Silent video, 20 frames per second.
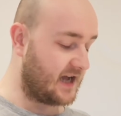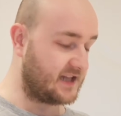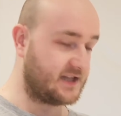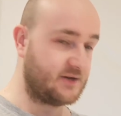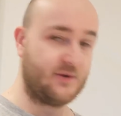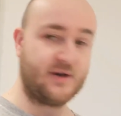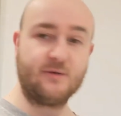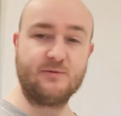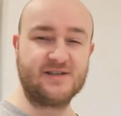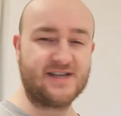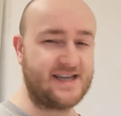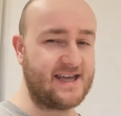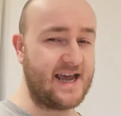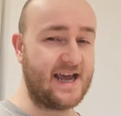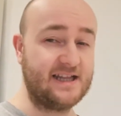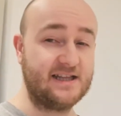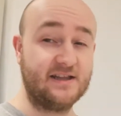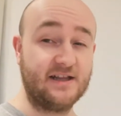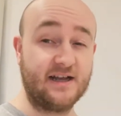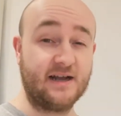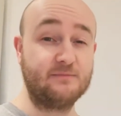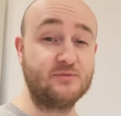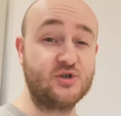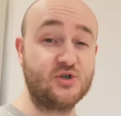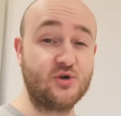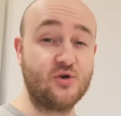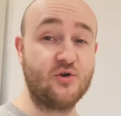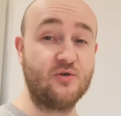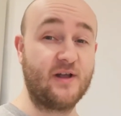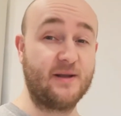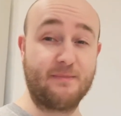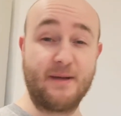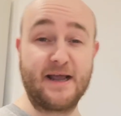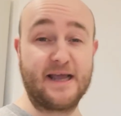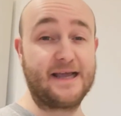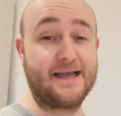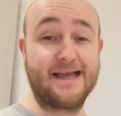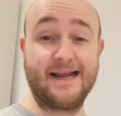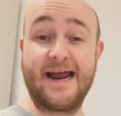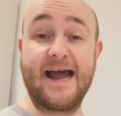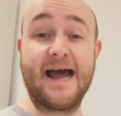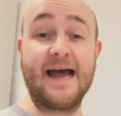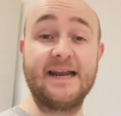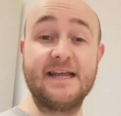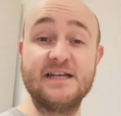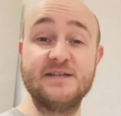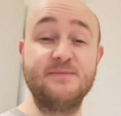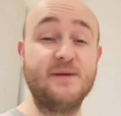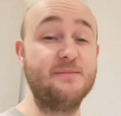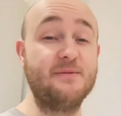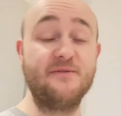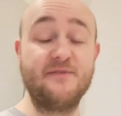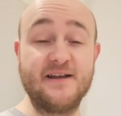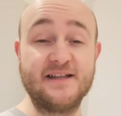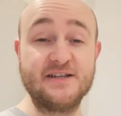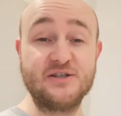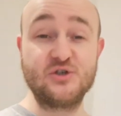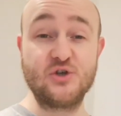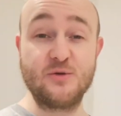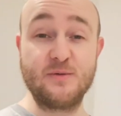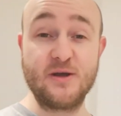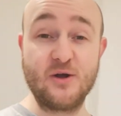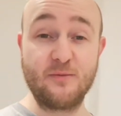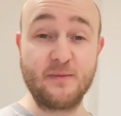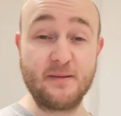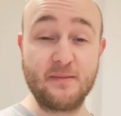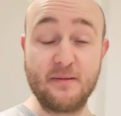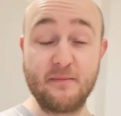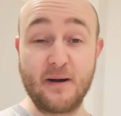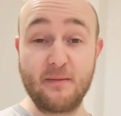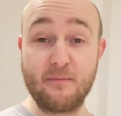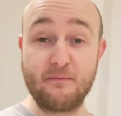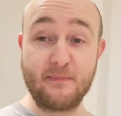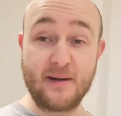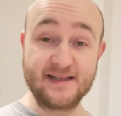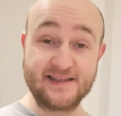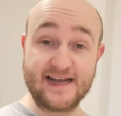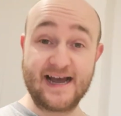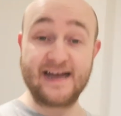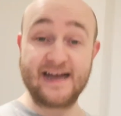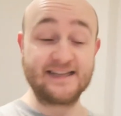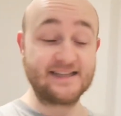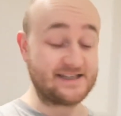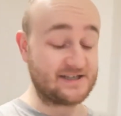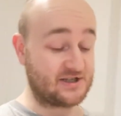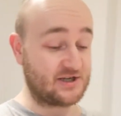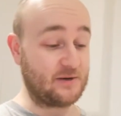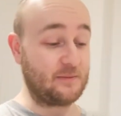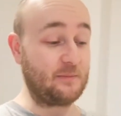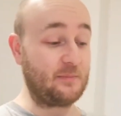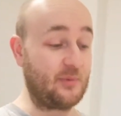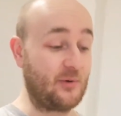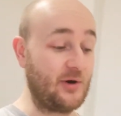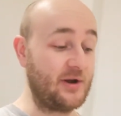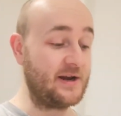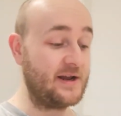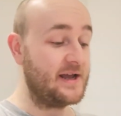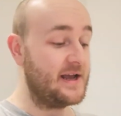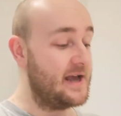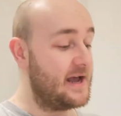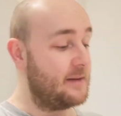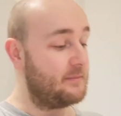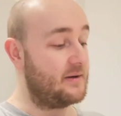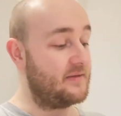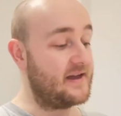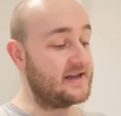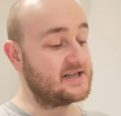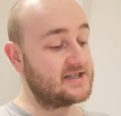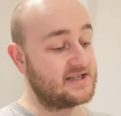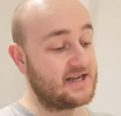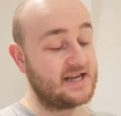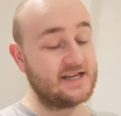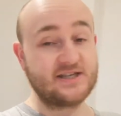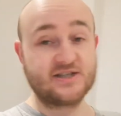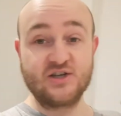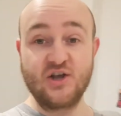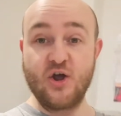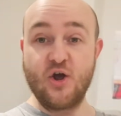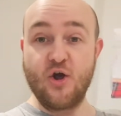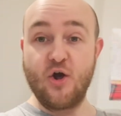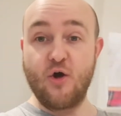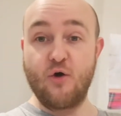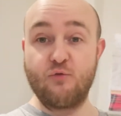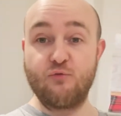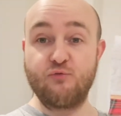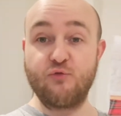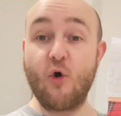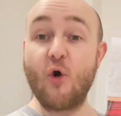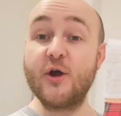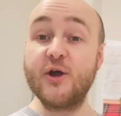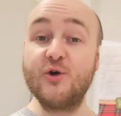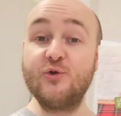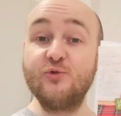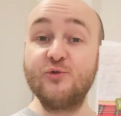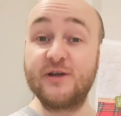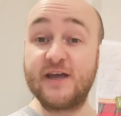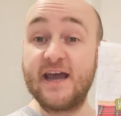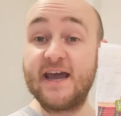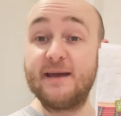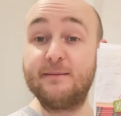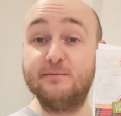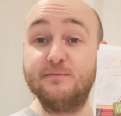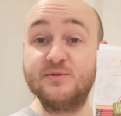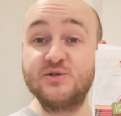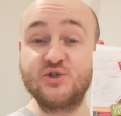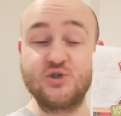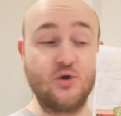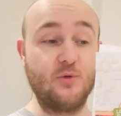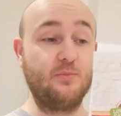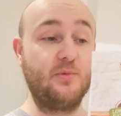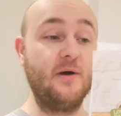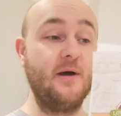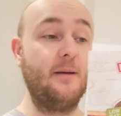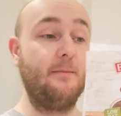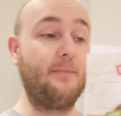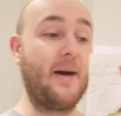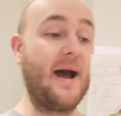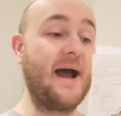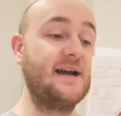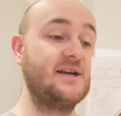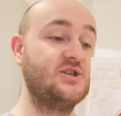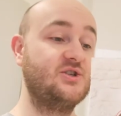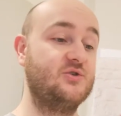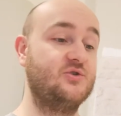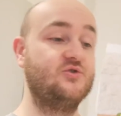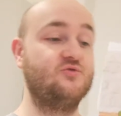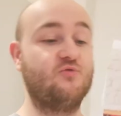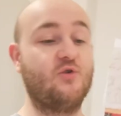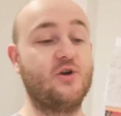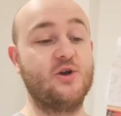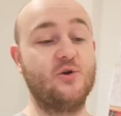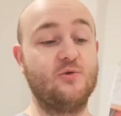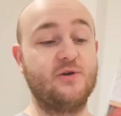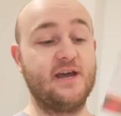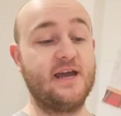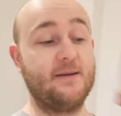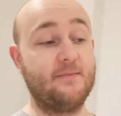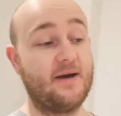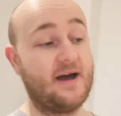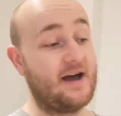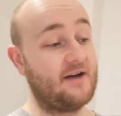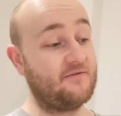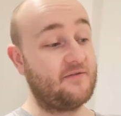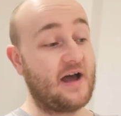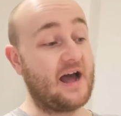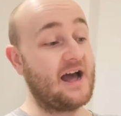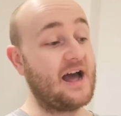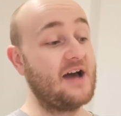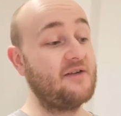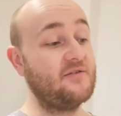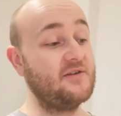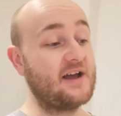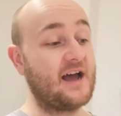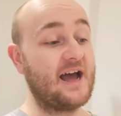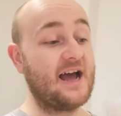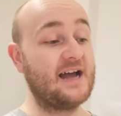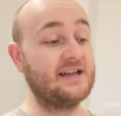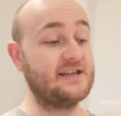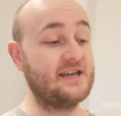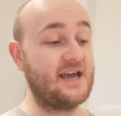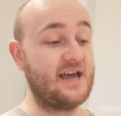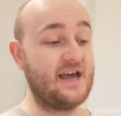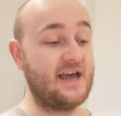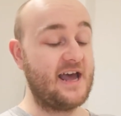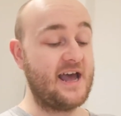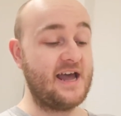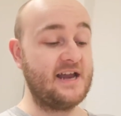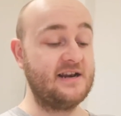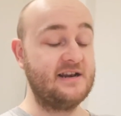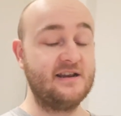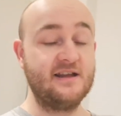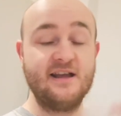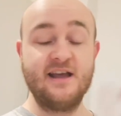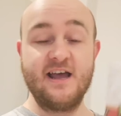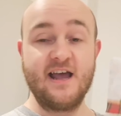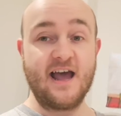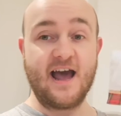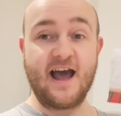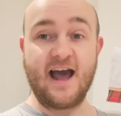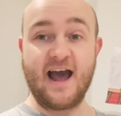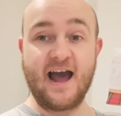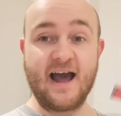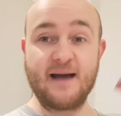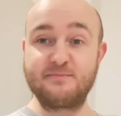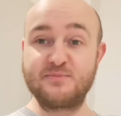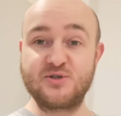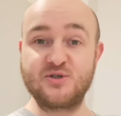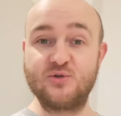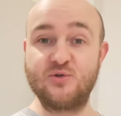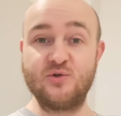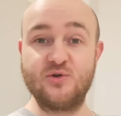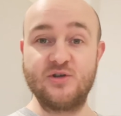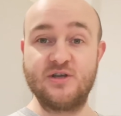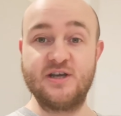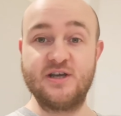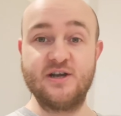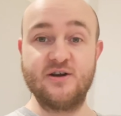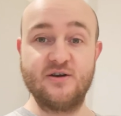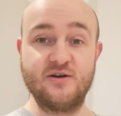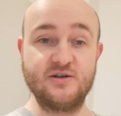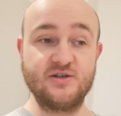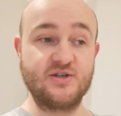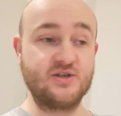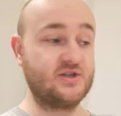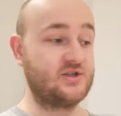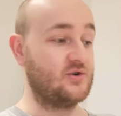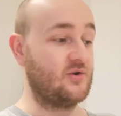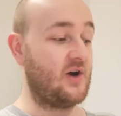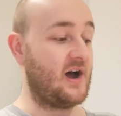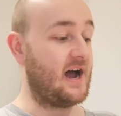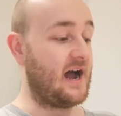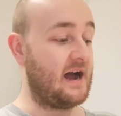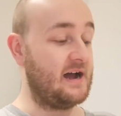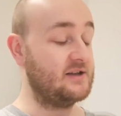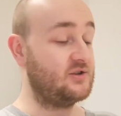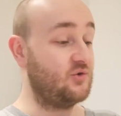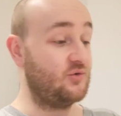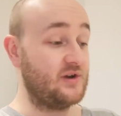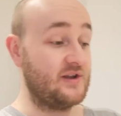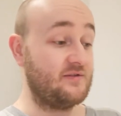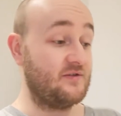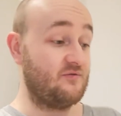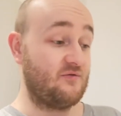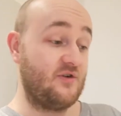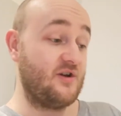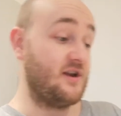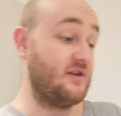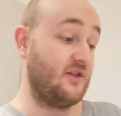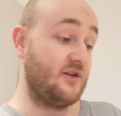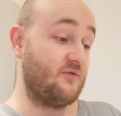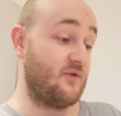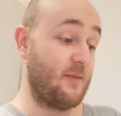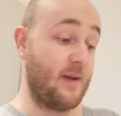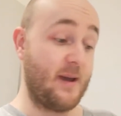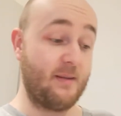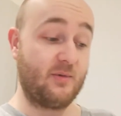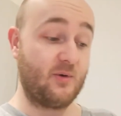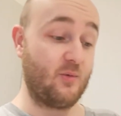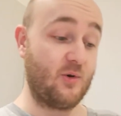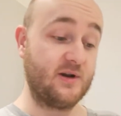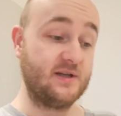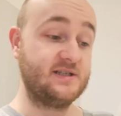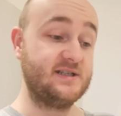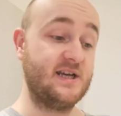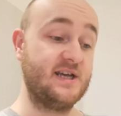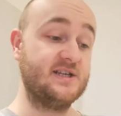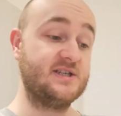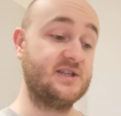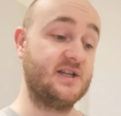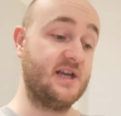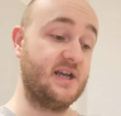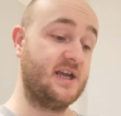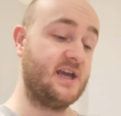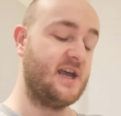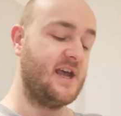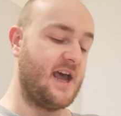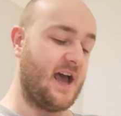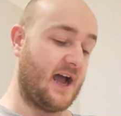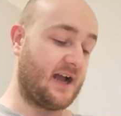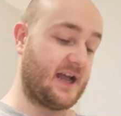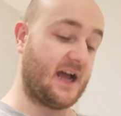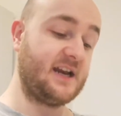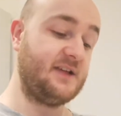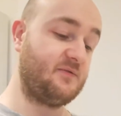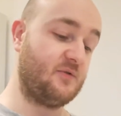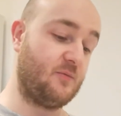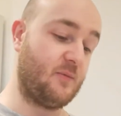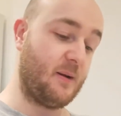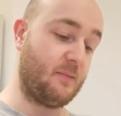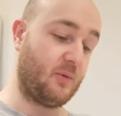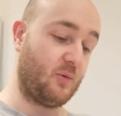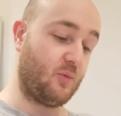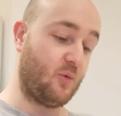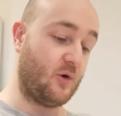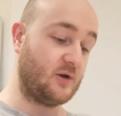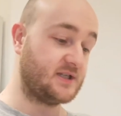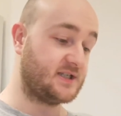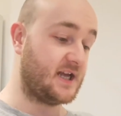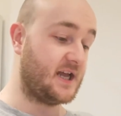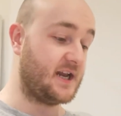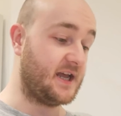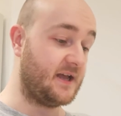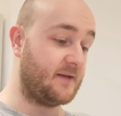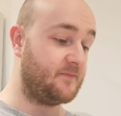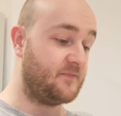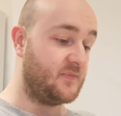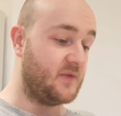had it when I was a kid. Like, I'm sure, like, my granny's maybe fed it to me, or maybe my dad at some point. But this says Royal Game Soup. Baxter's Royal Game. I haven't had it in absolute years, so I don't even really remember what it tastes like. I can't even remember what's in it.